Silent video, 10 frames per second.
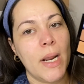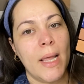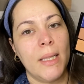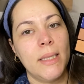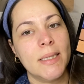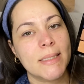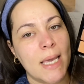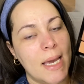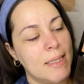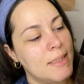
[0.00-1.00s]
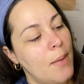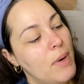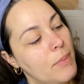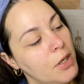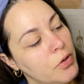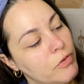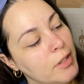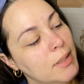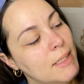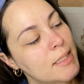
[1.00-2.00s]
In this case, I'm going to be
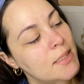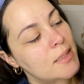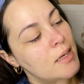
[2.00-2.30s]
using this